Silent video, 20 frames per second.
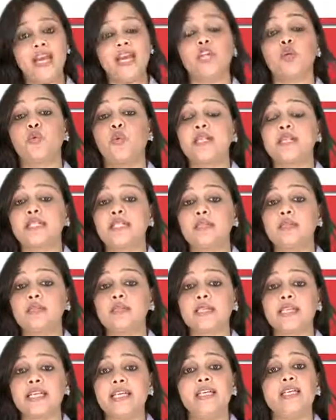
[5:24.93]
it
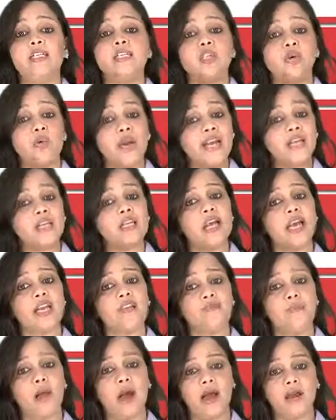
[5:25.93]
results in a direct
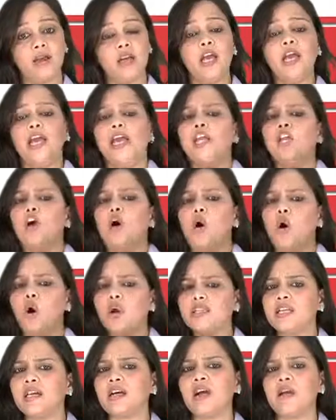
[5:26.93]
life ban in all
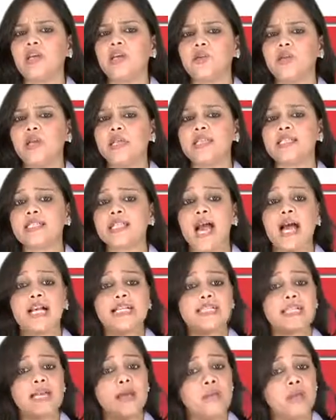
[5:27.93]
the countries
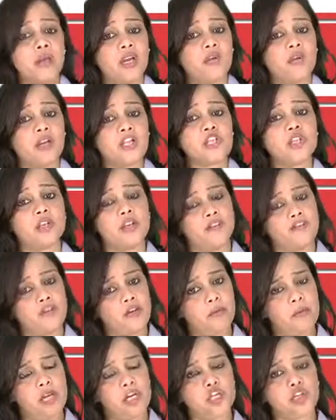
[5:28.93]
as immigration
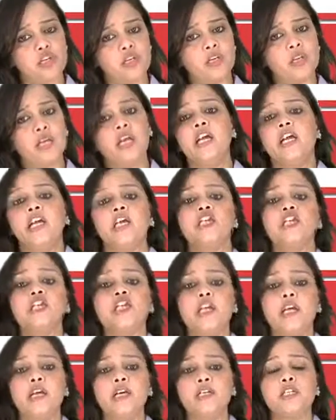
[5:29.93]
information is
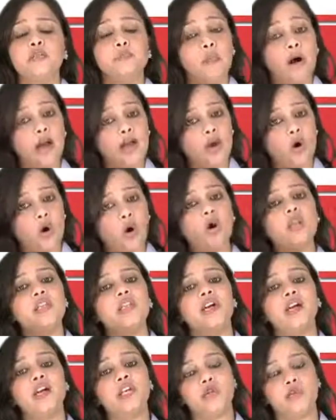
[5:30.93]
shared by all the
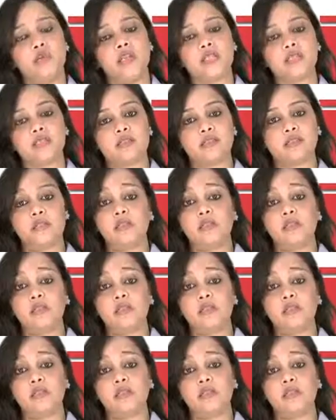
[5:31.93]
countries.